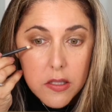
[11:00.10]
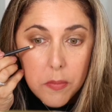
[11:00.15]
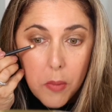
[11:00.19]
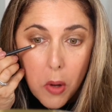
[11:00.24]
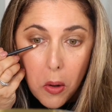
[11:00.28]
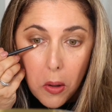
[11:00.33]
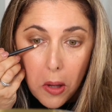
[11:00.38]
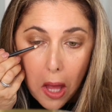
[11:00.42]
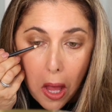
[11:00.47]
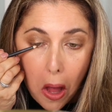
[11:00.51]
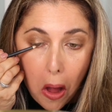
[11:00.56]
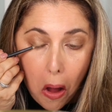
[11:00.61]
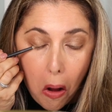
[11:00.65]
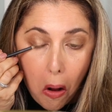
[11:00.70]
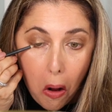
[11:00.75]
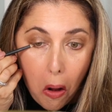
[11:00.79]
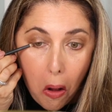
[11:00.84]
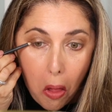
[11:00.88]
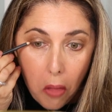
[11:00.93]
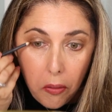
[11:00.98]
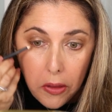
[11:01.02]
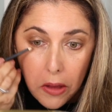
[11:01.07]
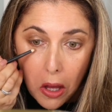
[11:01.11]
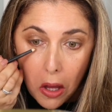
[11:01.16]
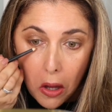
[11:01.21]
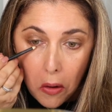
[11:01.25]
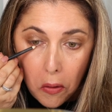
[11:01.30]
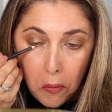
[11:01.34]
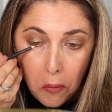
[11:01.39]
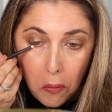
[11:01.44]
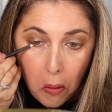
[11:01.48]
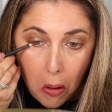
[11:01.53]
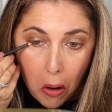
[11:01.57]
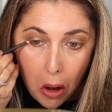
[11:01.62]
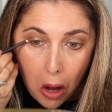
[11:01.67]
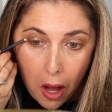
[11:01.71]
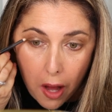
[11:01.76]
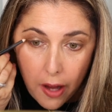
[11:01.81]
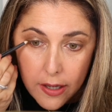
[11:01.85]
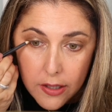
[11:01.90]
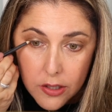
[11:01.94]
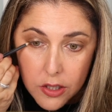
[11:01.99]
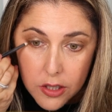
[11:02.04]
smoke out the under
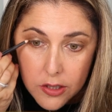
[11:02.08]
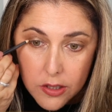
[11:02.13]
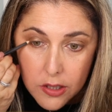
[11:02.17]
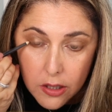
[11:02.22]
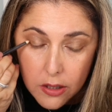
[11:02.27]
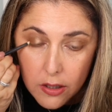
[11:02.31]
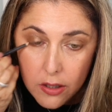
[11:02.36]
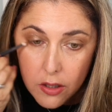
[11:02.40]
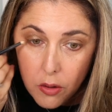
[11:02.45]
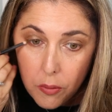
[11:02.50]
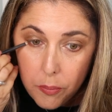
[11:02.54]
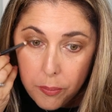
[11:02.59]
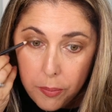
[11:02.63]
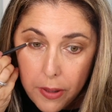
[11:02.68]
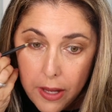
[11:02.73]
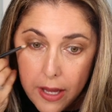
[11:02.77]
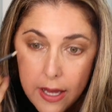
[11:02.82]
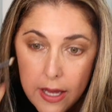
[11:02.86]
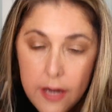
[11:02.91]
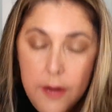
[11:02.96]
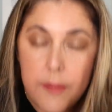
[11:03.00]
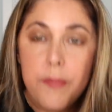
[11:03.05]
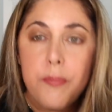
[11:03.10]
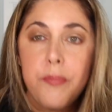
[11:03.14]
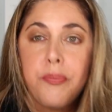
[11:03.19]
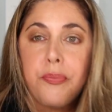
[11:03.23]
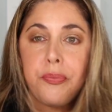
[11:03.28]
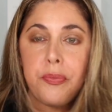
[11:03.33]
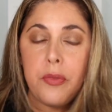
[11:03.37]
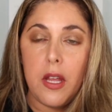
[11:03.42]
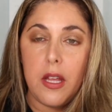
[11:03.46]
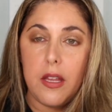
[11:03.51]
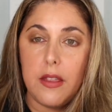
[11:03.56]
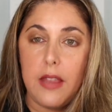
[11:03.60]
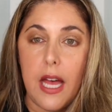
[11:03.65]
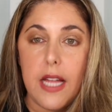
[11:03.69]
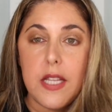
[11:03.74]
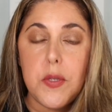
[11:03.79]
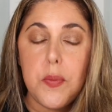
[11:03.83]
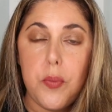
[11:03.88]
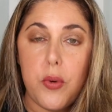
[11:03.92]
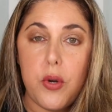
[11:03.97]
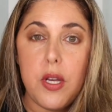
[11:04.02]
eye just a little bit.
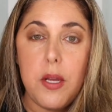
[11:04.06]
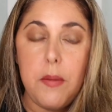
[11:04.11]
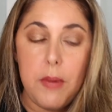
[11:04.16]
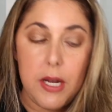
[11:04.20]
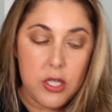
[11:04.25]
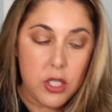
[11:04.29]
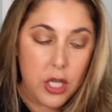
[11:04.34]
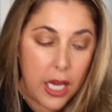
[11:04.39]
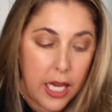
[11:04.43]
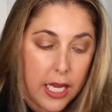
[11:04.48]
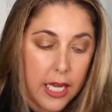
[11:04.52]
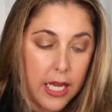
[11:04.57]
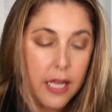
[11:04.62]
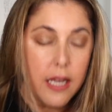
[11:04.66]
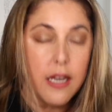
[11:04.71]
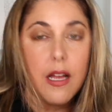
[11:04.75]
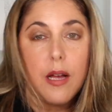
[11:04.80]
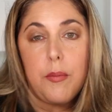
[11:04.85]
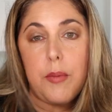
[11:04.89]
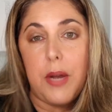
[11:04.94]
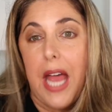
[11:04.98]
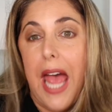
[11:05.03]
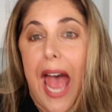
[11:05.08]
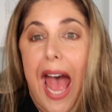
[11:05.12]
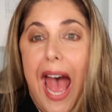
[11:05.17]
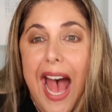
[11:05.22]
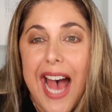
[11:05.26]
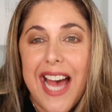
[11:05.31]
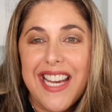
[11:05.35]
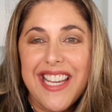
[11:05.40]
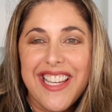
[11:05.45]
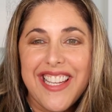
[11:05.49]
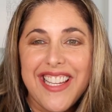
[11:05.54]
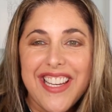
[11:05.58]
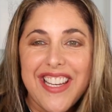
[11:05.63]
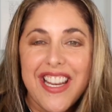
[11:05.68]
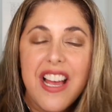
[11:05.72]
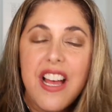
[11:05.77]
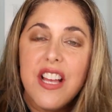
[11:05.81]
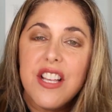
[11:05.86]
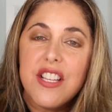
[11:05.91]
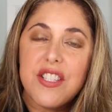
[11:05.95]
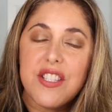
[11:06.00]
That's pretty much it. I'm going to add
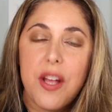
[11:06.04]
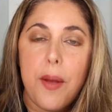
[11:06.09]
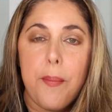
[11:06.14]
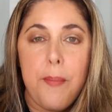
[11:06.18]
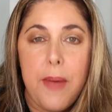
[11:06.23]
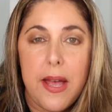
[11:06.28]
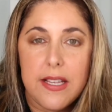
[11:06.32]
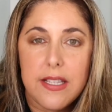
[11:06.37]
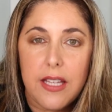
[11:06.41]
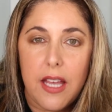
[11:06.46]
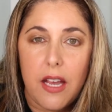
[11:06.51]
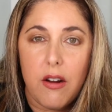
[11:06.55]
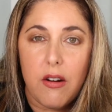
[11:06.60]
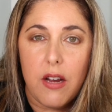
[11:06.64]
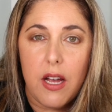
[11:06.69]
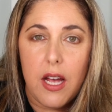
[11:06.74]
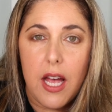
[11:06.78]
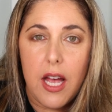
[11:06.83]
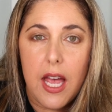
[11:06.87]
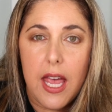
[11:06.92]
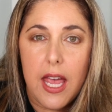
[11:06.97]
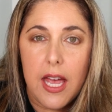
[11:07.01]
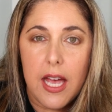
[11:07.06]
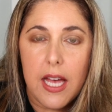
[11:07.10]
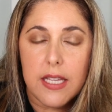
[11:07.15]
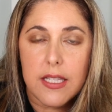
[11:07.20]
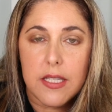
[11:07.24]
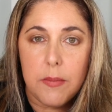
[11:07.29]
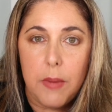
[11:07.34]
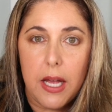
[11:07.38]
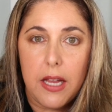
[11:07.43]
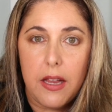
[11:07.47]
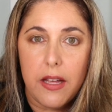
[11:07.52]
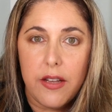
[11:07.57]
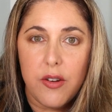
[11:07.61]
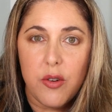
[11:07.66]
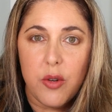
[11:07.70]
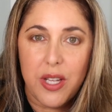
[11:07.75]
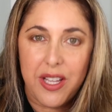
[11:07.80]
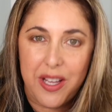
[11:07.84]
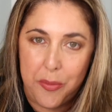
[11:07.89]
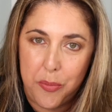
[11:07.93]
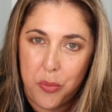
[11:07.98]
in some mascara and some eyeliner
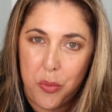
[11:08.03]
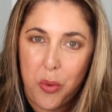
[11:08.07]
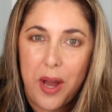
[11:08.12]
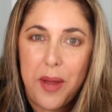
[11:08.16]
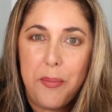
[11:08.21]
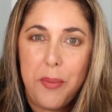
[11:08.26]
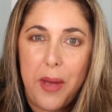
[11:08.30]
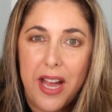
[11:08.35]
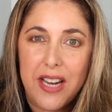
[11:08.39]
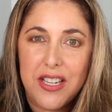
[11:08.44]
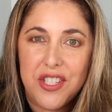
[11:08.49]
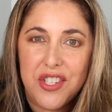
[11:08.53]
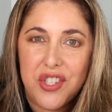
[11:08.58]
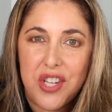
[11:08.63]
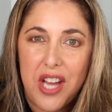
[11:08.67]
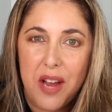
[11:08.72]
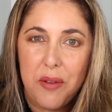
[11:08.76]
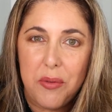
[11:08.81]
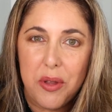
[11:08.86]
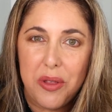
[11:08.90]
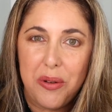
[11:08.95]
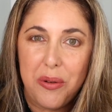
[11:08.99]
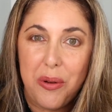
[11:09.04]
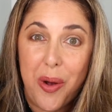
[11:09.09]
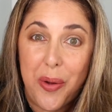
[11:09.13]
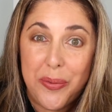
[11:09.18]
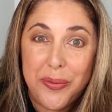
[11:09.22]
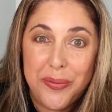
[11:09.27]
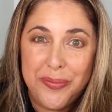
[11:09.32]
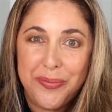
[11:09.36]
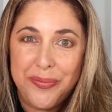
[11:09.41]
and come right back to chat with you all.